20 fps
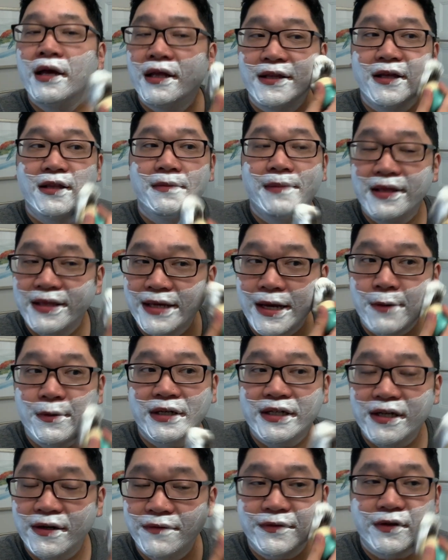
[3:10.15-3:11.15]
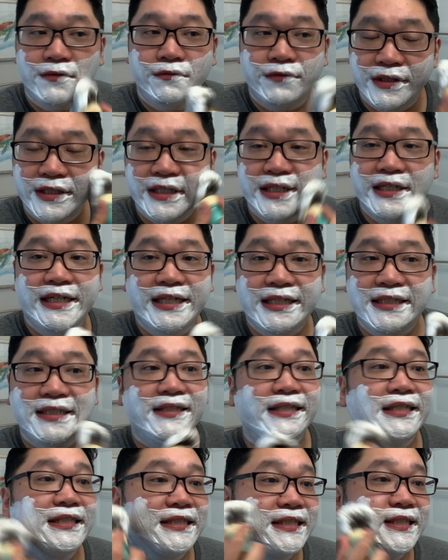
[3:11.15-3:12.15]
Now the main thing I wanna cover really is
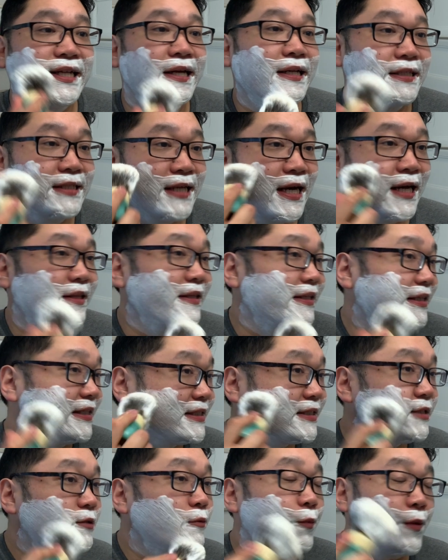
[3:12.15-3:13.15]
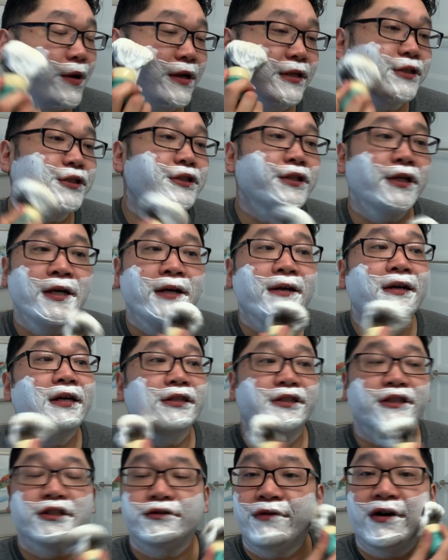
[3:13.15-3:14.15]
the scent on this, which
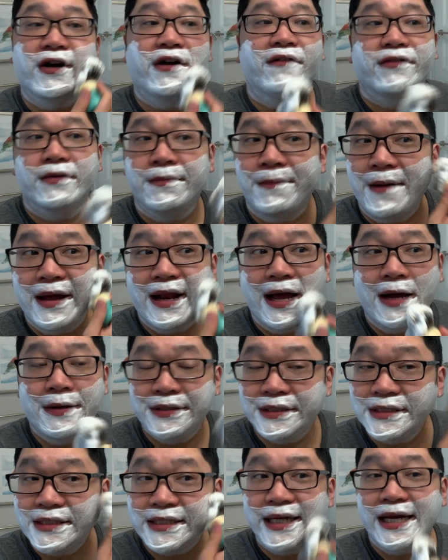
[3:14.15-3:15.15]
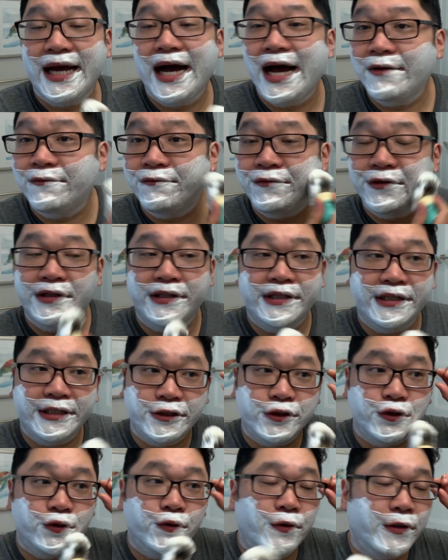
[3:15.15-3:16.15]
just right off the bat, I would say I really
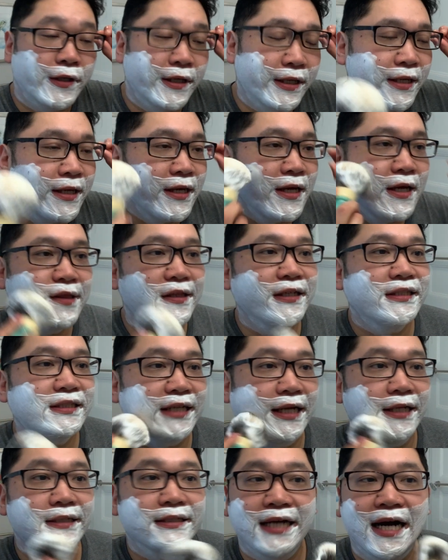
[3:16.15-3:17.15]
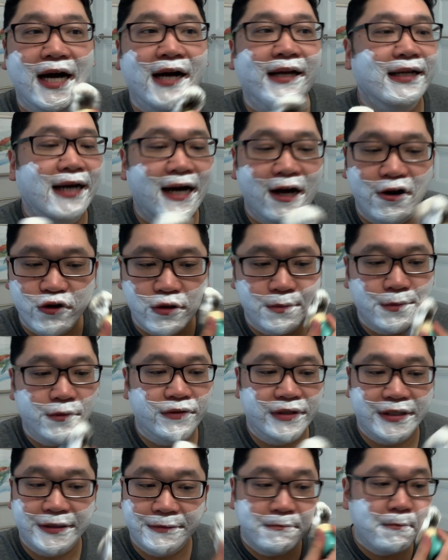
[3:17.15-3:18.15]
enjoy the scent on
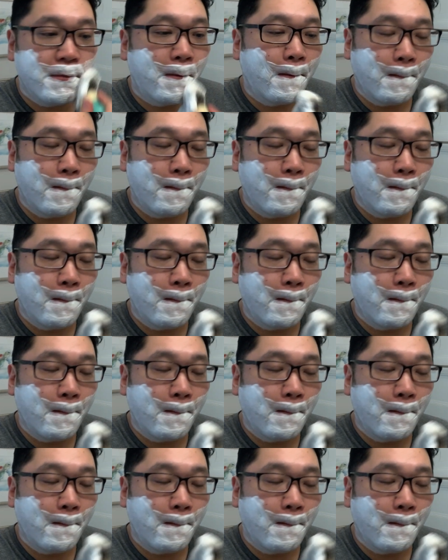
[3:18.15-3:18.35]
Aquamarine.